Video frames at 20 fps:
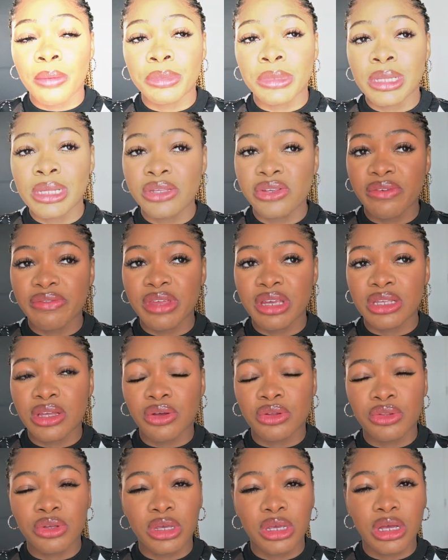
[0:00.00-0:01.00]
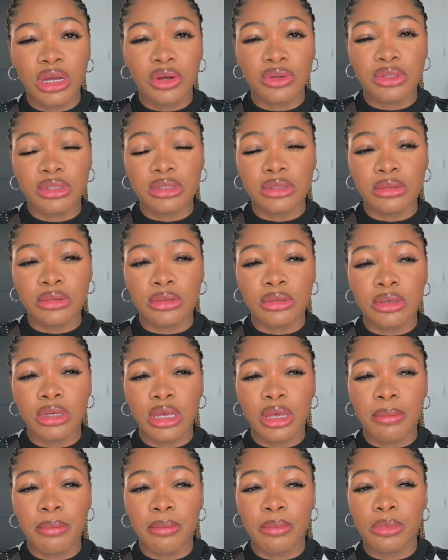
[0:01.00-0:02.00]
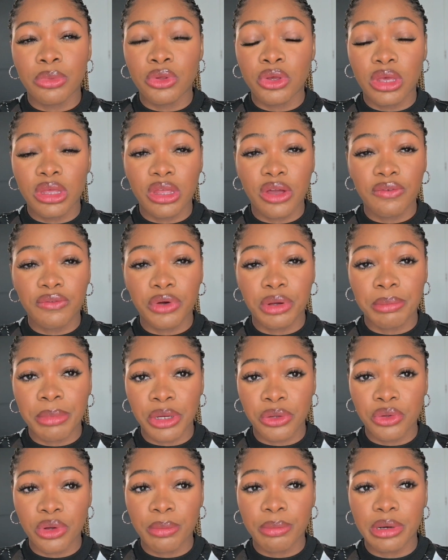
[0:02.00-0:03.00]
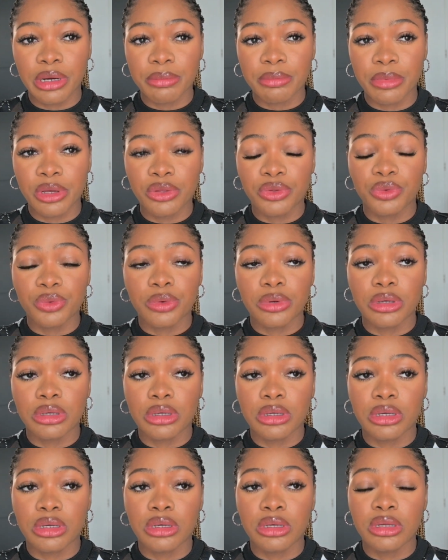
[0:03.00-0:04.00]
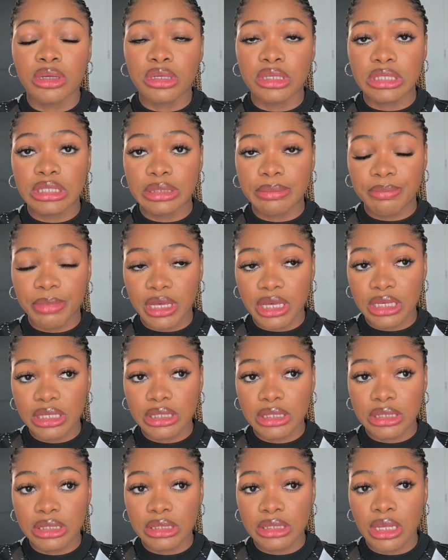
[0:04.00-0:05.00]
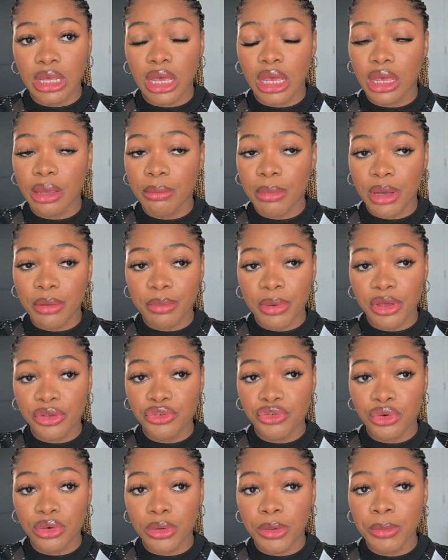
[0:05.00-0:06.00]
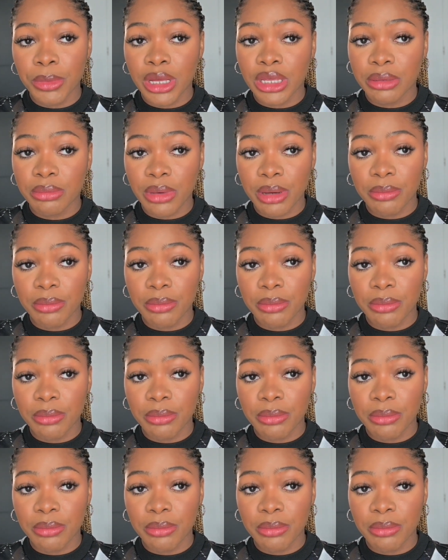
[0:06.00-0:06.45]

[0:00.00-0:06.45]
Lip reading: list of things I was looking out for in my own apartment were space in my bedroom and in my